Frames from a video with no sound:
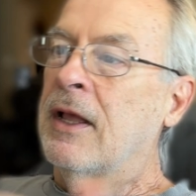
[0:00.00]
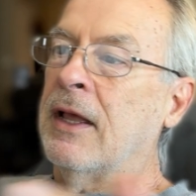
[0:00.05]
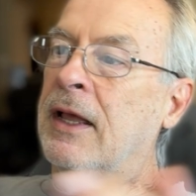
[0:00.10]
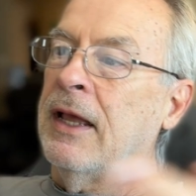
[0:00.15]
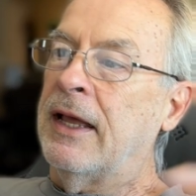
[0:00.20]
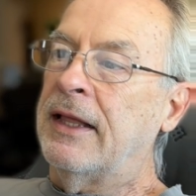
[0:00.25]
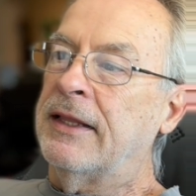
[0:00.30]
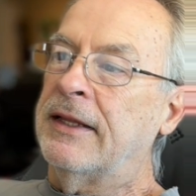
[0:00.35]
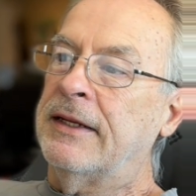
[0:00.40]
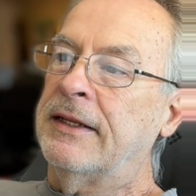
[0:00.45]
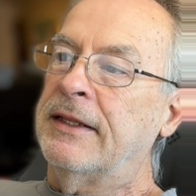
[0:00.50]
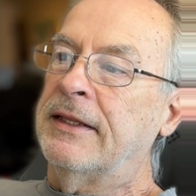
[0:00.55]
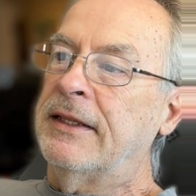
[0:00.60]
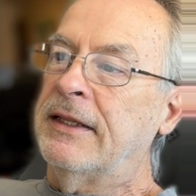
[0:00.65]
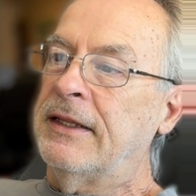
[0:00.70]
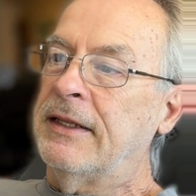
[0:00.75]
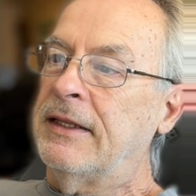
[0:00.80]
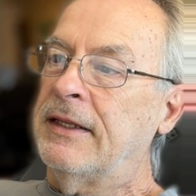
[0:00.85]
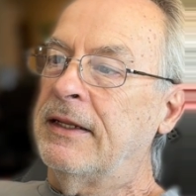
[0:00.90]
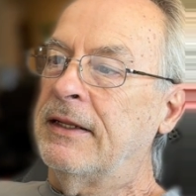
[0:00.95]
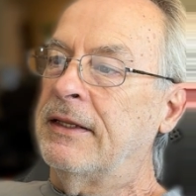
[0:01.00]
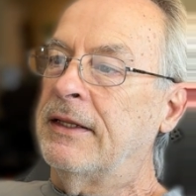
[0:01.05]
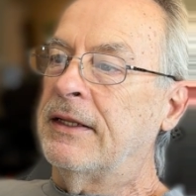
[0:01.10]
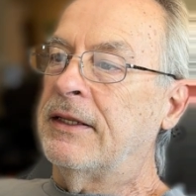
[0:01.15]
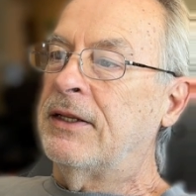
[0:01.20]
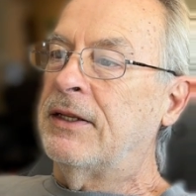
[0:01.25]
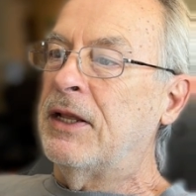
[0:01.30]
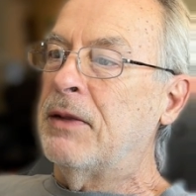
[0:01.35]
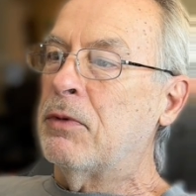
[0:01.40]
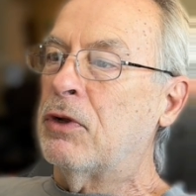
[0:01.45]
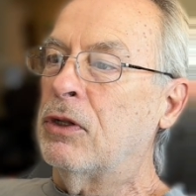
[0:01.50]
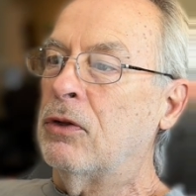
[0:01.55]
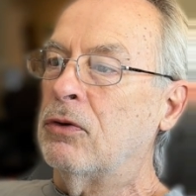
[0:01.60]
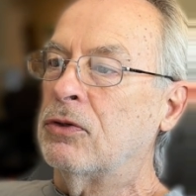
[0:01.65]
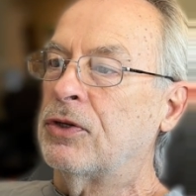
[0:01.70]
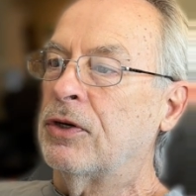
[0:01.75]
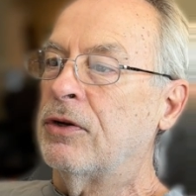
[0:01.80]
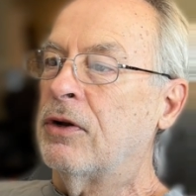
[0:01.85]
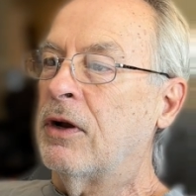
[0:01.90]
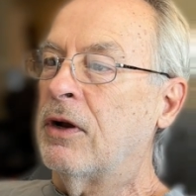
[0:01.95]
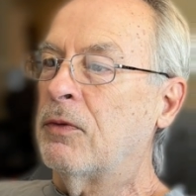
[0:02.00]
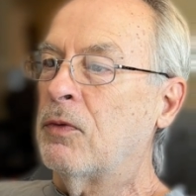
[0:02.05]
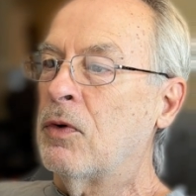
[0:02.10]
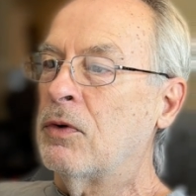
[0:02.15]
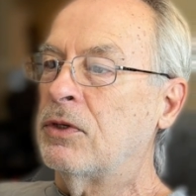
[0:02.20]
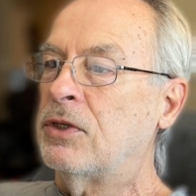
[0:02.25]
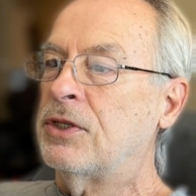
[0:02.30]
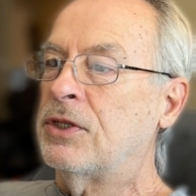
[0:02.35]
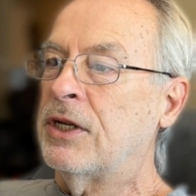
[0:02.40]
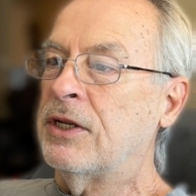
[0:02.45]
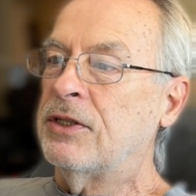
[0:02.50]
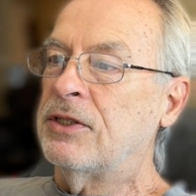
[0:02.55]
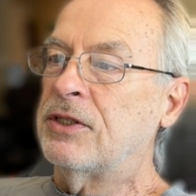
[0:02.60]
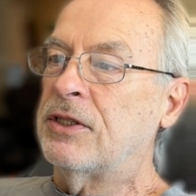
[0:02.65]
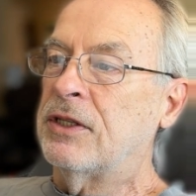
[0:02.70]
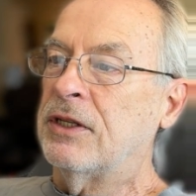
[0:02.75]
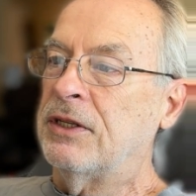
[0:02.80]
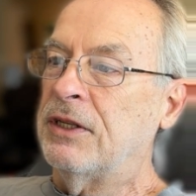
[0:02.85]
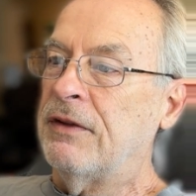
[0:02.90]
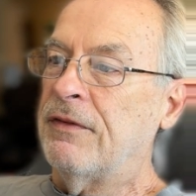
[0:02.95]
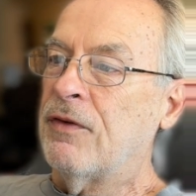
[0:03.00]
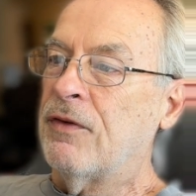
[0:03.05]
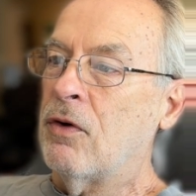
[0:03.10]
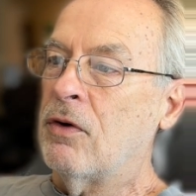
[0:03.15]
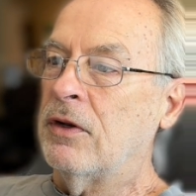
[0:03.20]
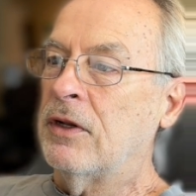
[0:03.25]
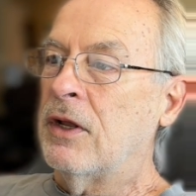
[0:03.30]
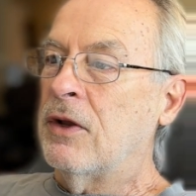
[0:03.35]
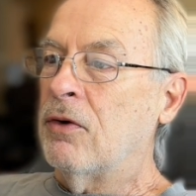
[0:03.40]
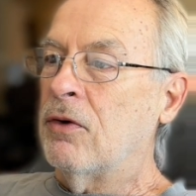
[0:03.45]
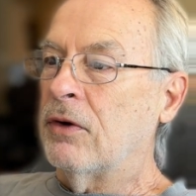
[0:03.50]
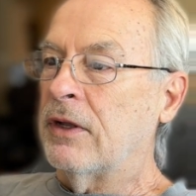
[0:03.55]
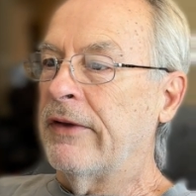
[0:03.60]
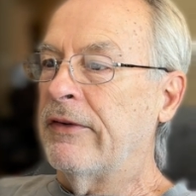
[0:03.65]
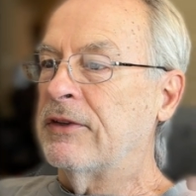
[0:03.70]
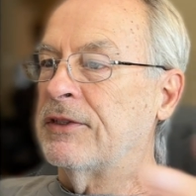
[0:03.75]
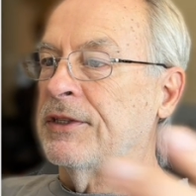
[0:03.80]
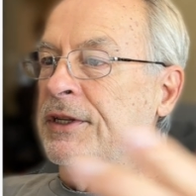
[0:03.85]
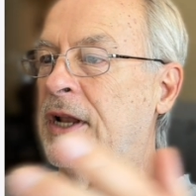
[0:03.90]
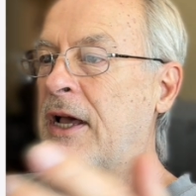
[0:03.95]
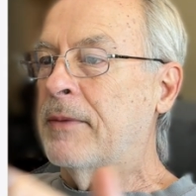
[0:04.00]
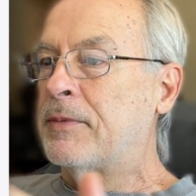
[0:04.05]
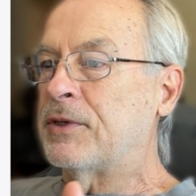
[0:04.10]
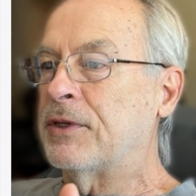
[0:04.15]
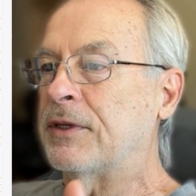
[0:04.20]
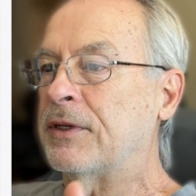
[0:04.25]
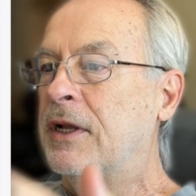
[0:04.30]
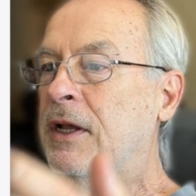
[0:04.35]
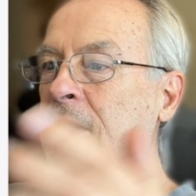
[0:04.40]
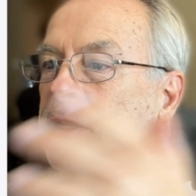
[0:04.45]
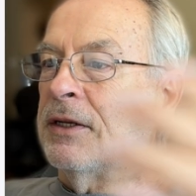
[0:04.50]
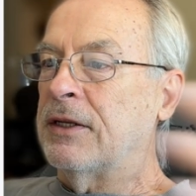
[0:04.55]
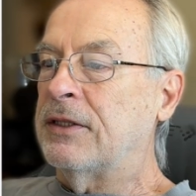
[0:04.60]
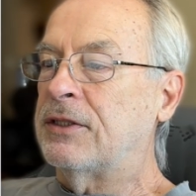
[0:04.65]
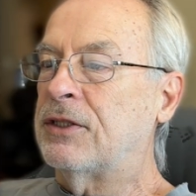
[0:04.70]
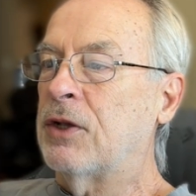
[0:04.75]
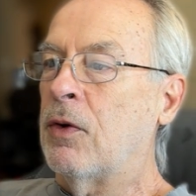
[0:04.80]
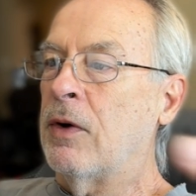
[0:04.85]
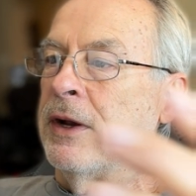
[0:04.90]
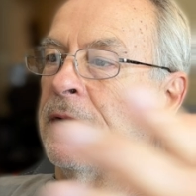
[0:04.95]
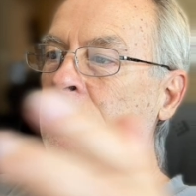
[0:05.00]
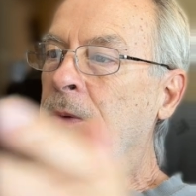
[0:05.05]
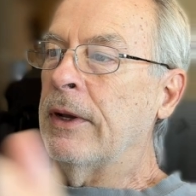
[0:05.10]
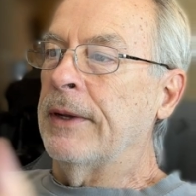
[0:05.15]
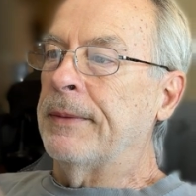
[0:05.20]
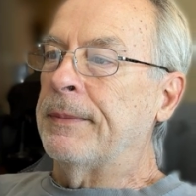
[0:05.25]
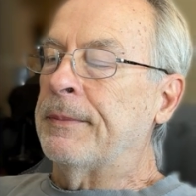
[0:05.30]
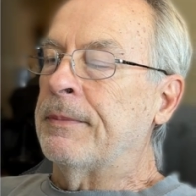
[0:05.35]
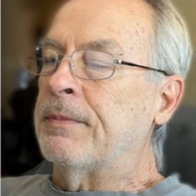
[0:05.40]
and then the team ClojureDart won't change the default or give us an option. So anyway,